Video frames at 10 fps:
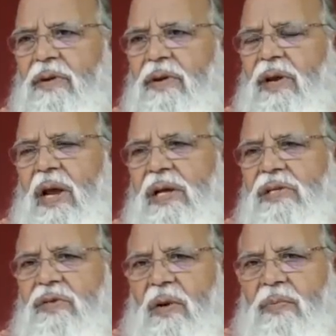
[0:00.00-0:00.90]
He has
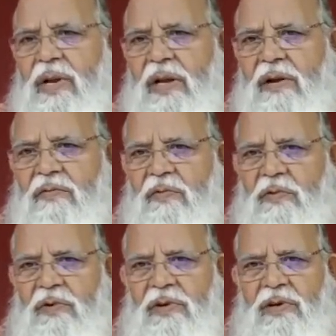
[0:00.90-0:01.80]
stopped taking
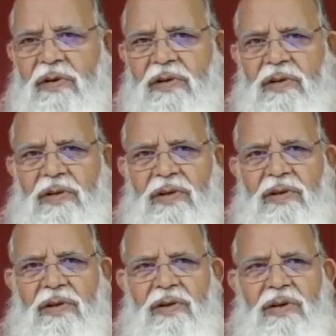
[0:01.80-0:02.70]
food.
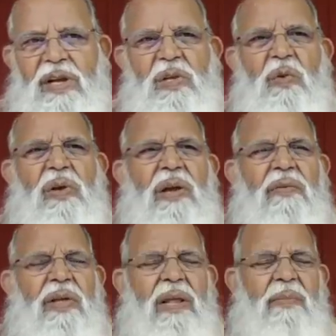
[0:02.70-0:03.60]
He is
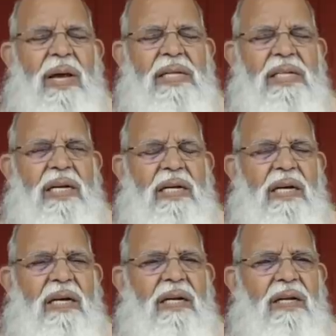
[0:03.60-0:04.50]
looking very
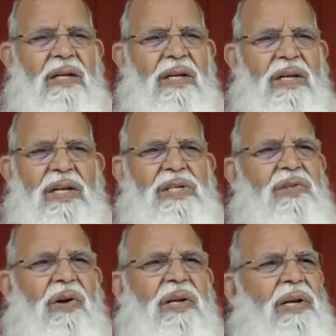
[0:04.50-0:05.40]
emaciated. He is
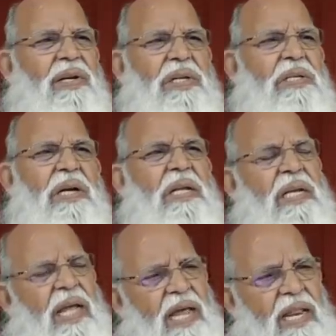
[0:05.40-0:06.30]
not interested
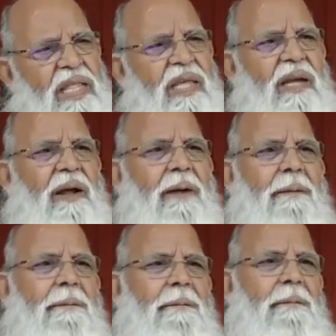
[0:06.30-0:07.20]
in anything.
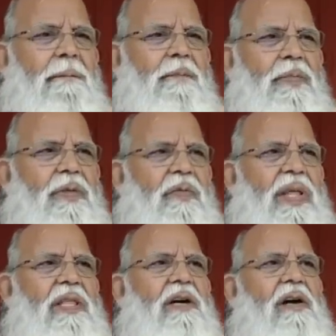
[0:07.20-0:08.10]

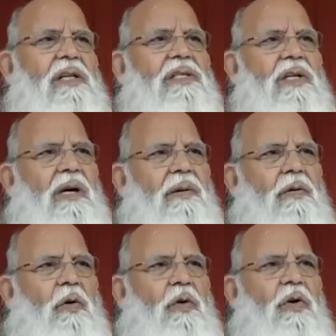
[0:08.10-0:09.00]
When the girls go,
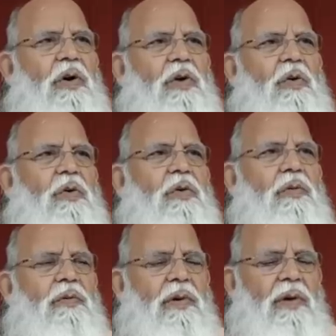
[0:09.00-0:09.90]
go
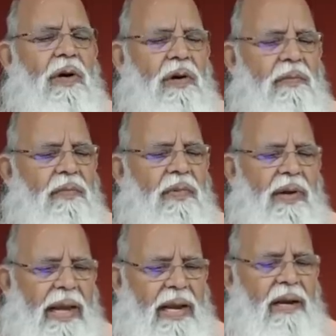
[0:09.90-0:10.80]
to um,
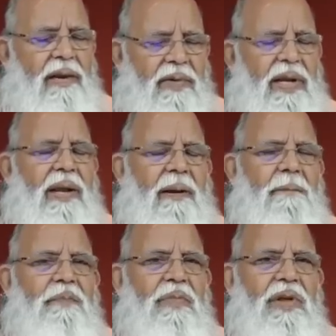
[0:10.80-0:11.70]
enliven
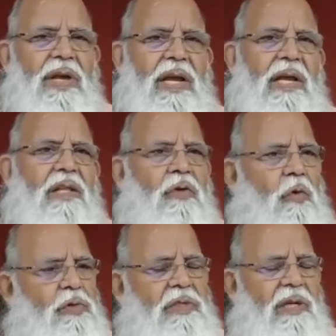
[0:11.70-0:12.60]
him, he
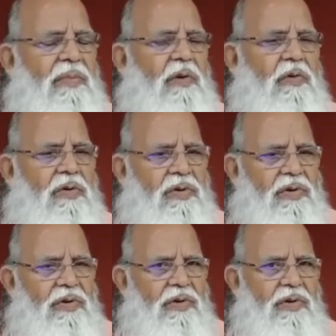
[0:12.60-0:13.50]
throws them out.
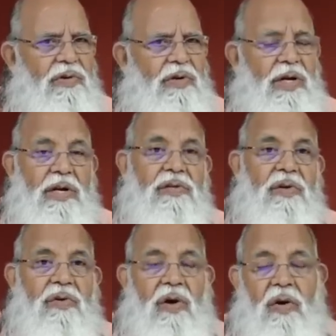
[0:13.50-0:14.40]
He
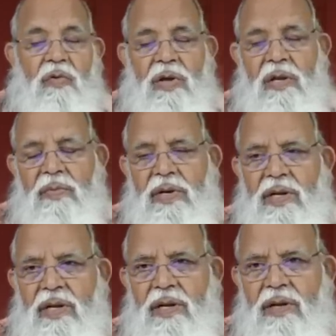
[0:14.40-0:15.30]
doesn't talk to
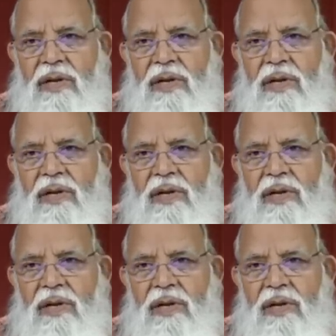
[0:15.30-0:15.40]
anybody.